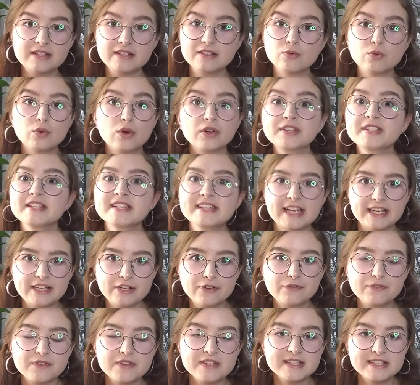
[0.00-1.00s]
what is kind
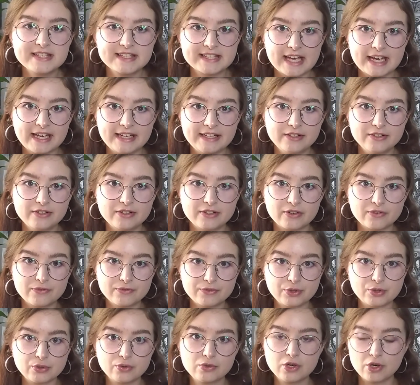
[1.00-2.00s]
of inside of
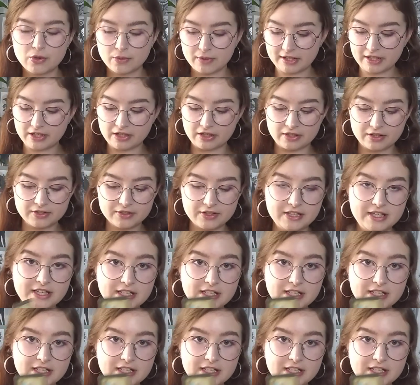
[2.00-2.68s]
you going on